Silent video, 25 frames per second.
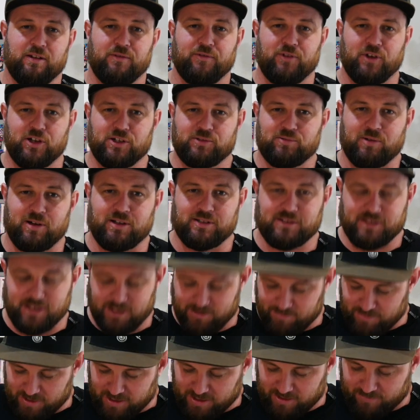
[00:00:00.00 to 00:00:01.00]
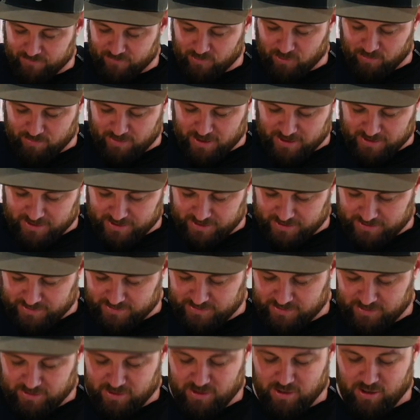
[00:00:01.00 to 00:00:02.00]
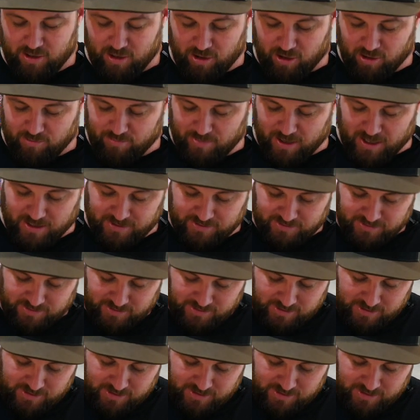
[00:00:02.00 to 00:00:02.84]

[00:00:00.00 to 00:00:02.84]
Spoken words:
First one's gonna be the Four Monkeys home base.